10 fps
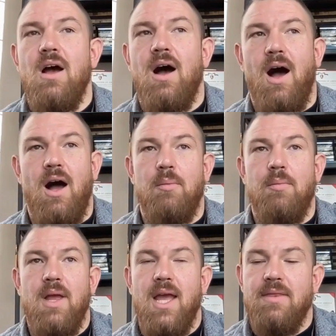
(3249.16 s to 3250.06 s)

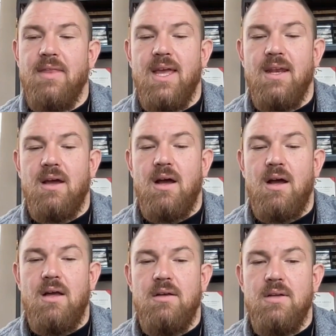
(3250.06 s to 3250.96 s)
And then
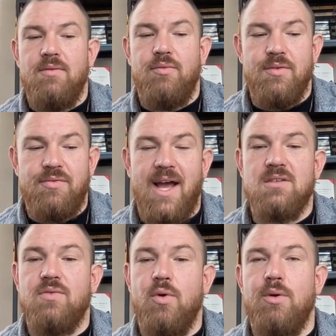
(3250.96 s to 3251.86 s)
if we
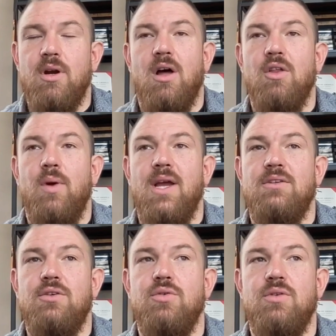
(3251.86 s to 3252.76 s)
fast forward all the way
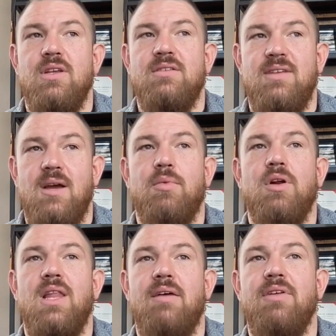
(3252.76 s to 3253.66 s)
to December
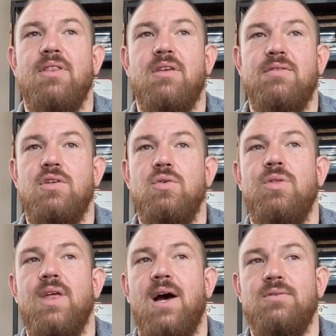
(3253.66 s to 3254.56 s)
11th of
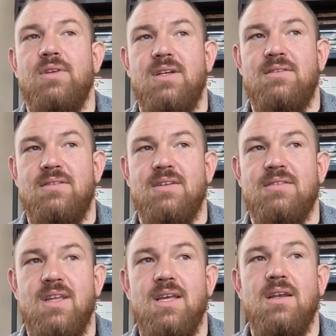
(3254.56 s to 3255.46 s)

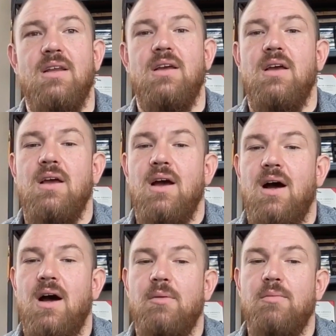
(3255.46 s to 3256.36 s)
2016,
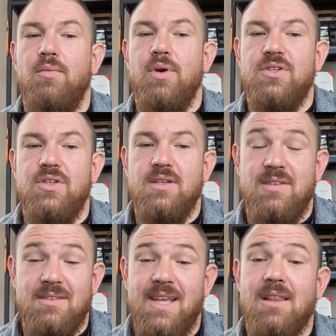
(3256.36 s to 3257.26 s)
which is
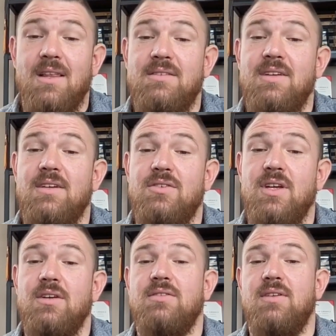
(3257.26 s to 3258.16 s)
exactly 6
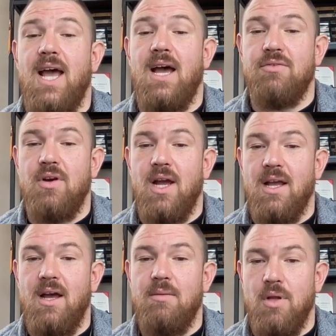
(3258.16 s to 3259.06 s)
years after I
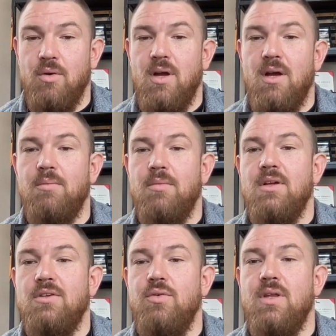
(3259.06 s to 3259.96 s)
got blown up
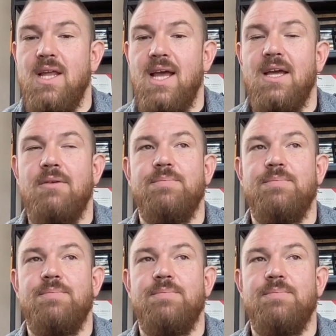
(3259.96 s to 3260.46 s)
to the day,